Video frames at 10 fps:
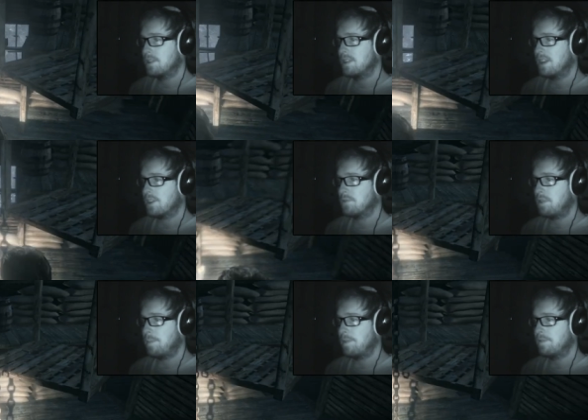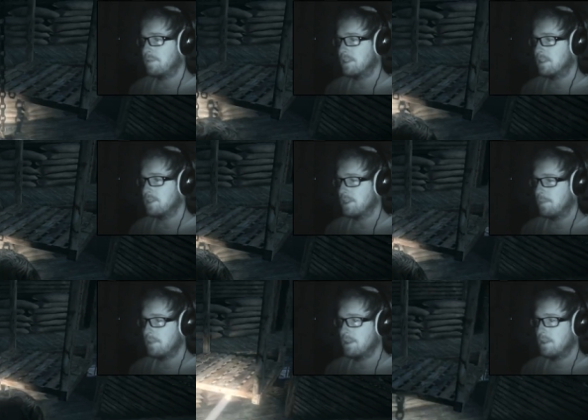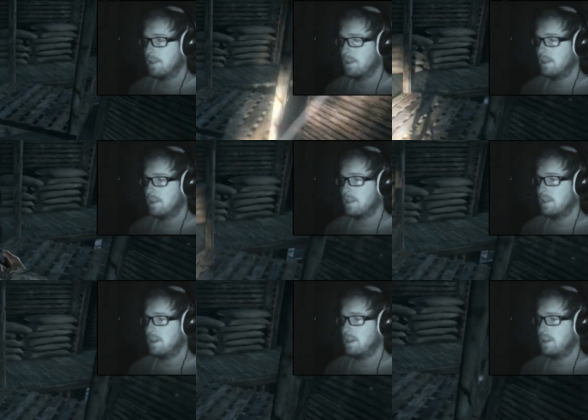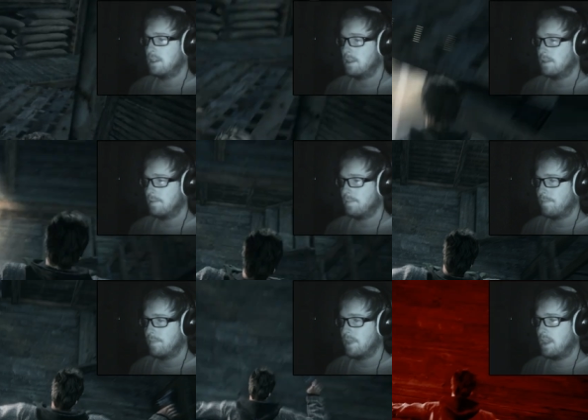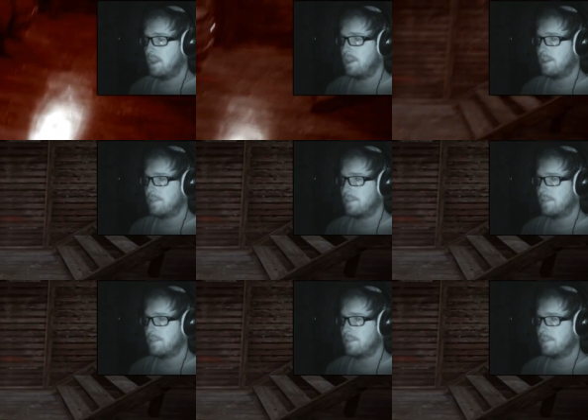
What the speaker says: Ah, crap, I've fucked this up. Oh no,